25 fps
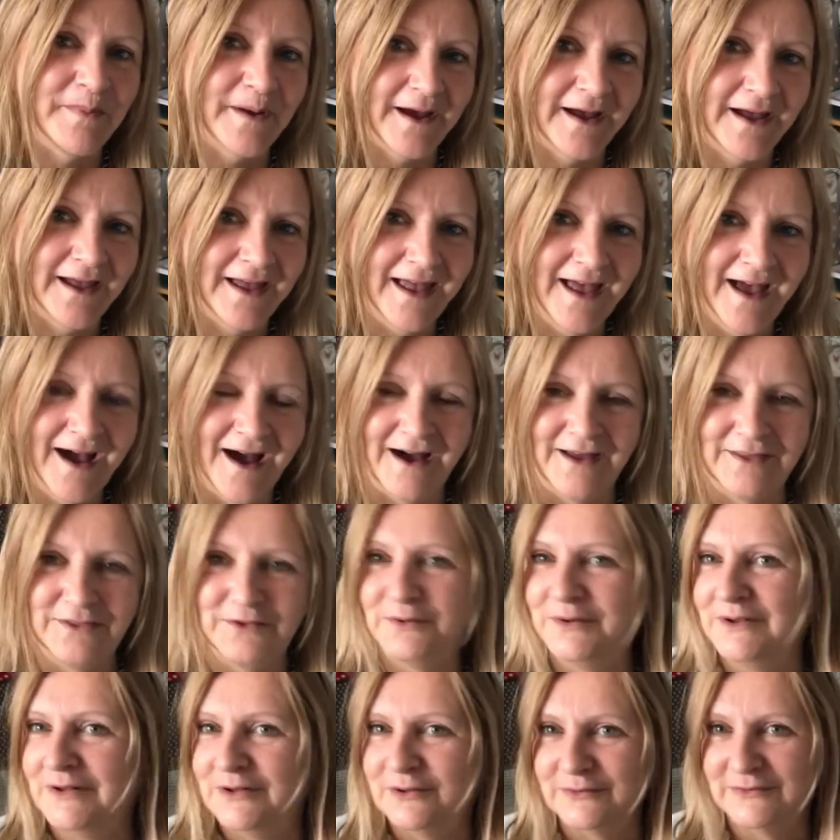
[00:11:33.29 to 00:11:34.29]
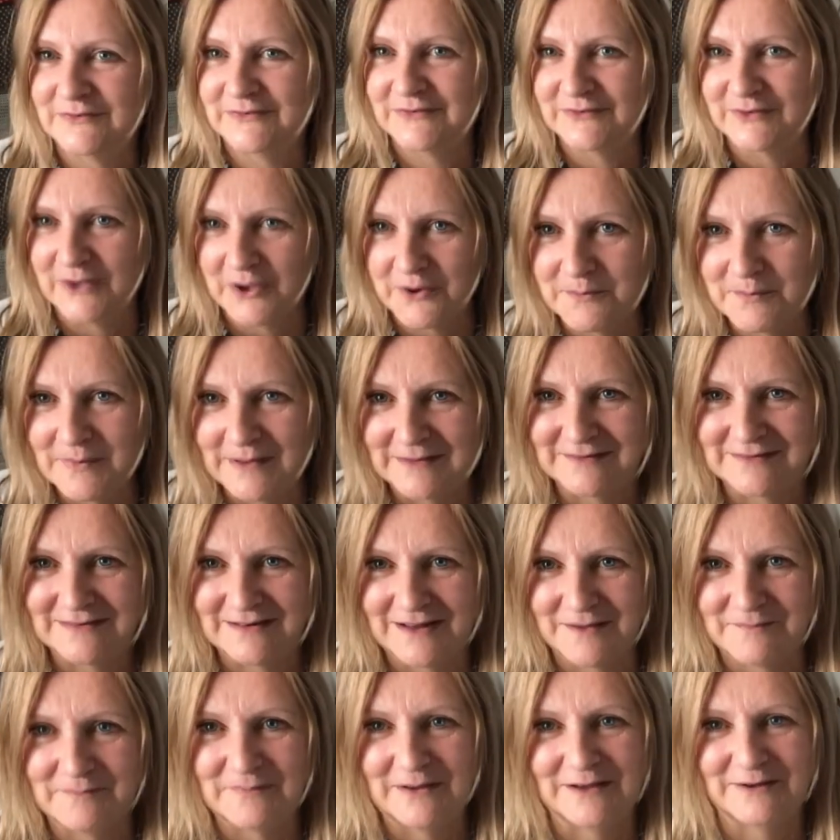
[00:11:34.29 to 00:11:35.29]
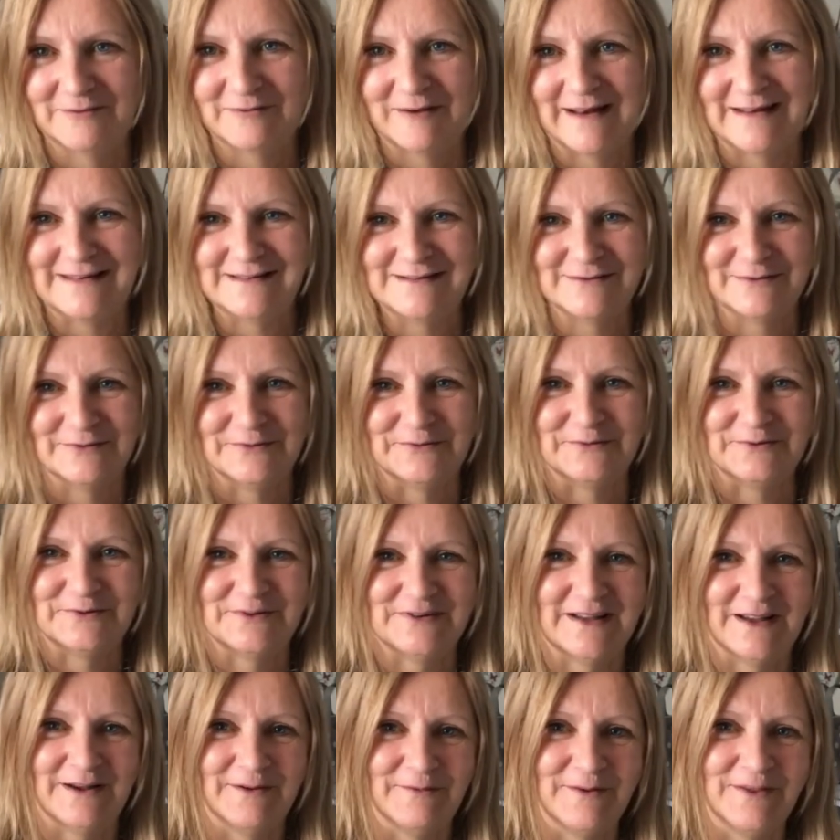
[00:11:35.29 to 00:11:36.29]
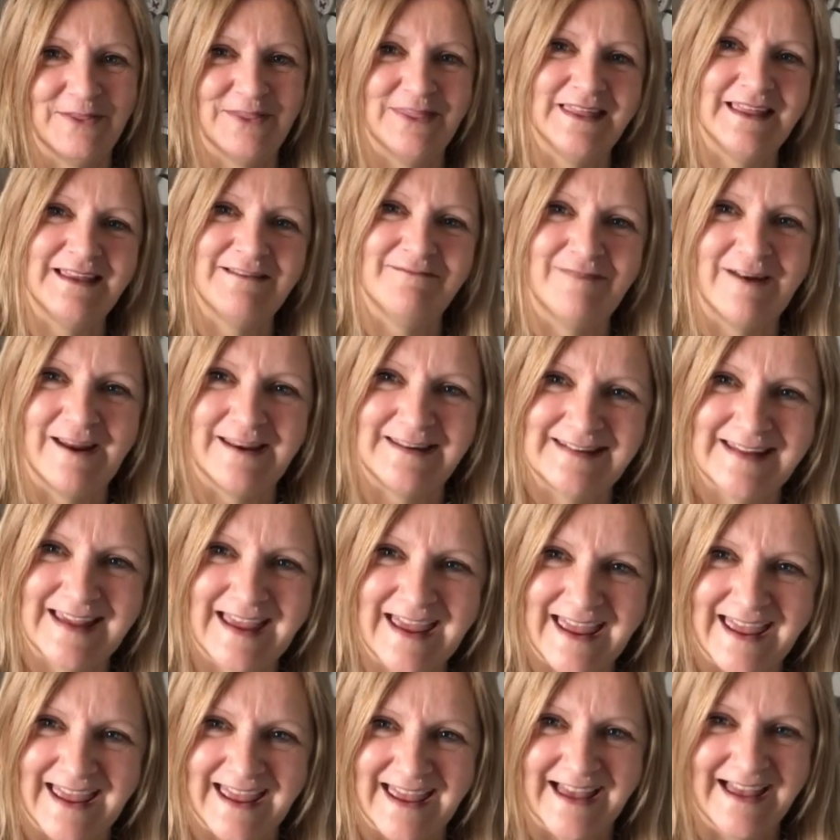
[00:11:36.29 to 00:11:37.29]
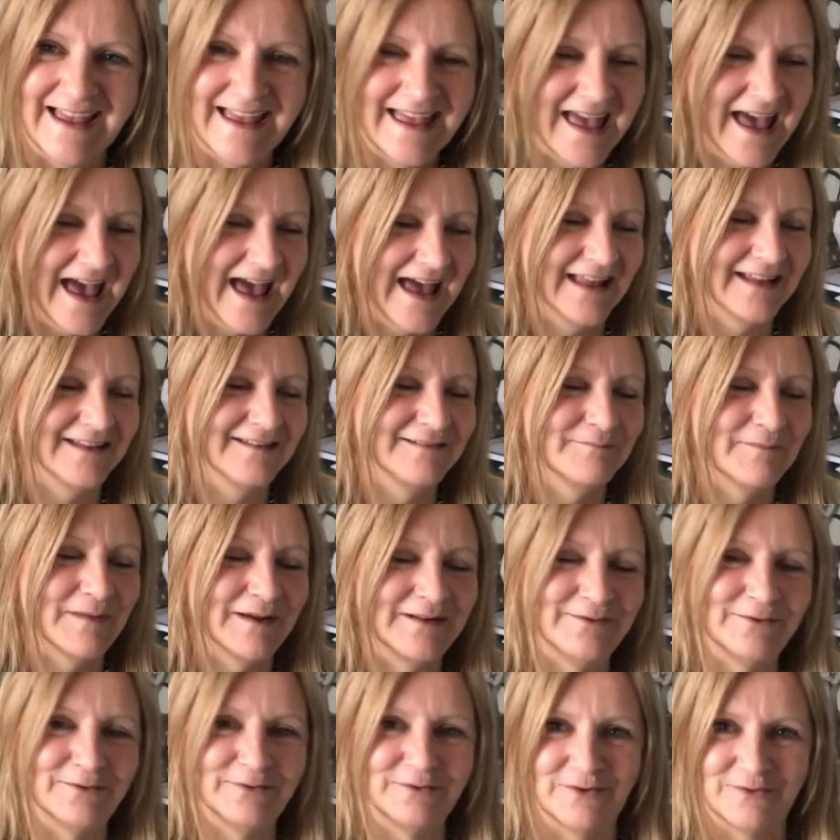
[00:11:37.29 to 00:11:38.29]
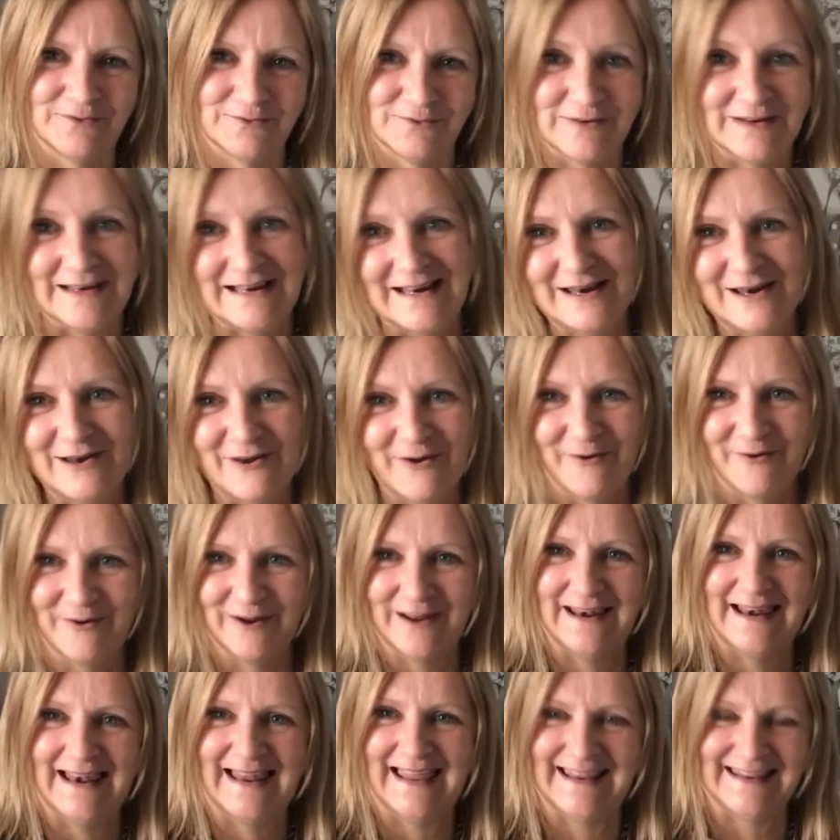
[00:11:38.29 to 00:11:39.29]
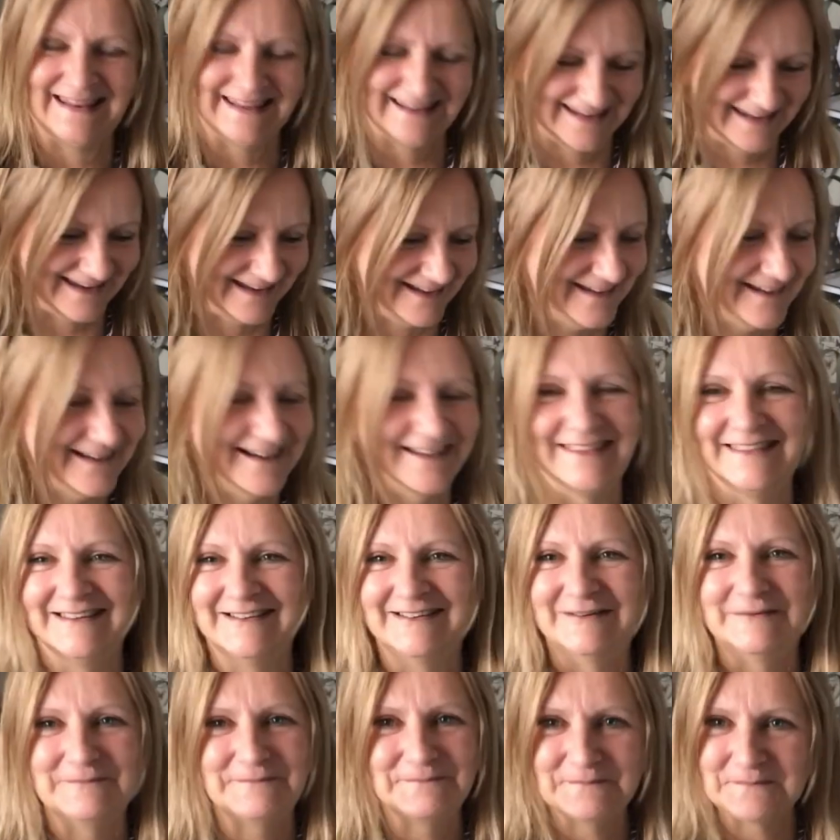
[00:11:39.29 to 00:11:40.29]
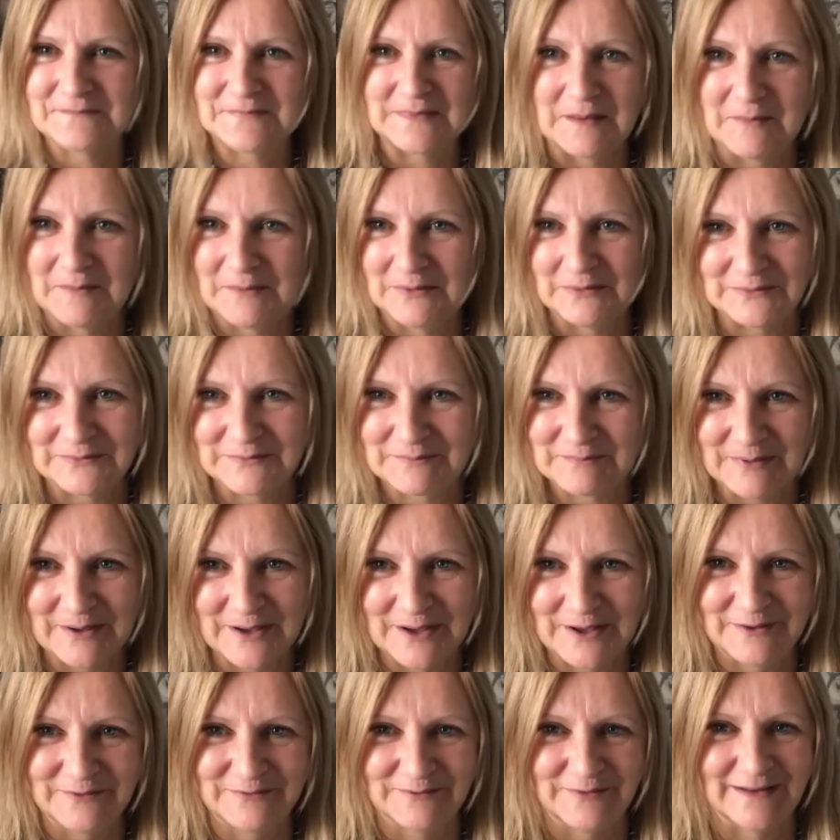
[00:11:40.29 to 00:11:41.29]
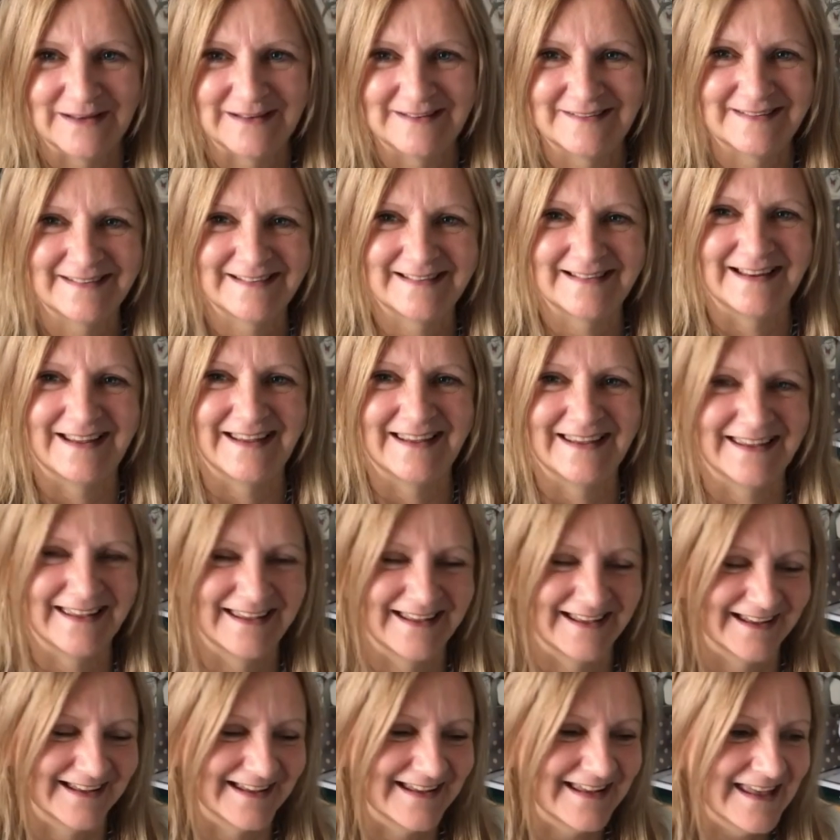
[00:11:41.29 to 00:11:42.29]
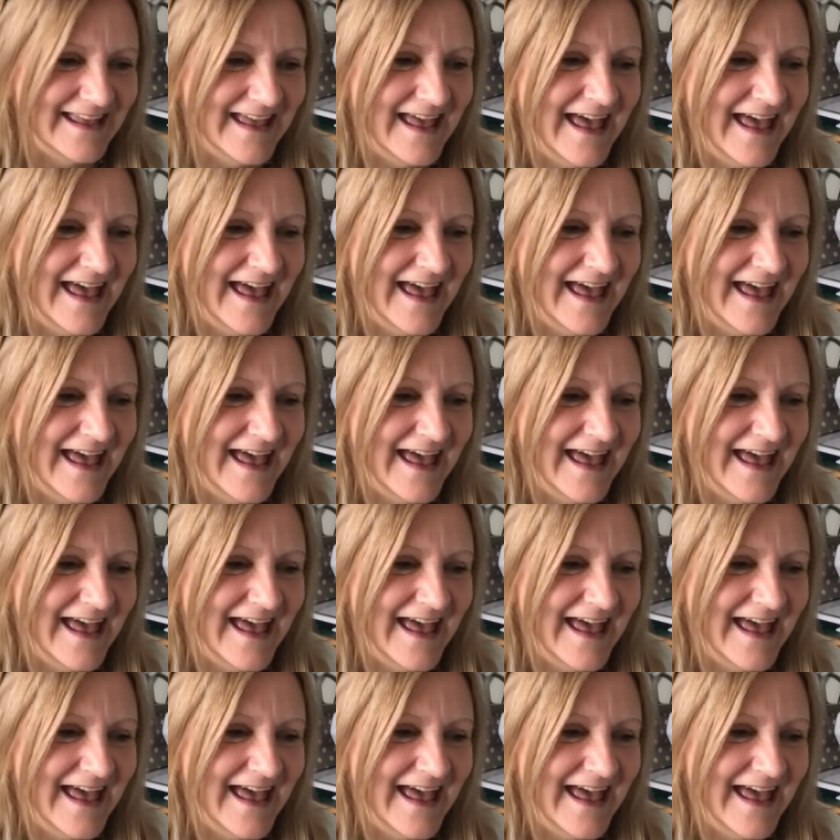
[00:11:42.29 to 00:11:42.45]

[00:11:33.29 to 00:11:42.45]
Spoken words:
But I thought it looks so much like my granddaughter with the red hair, and my daughter's really long and lanky, and I thought, looks perfect, just like her.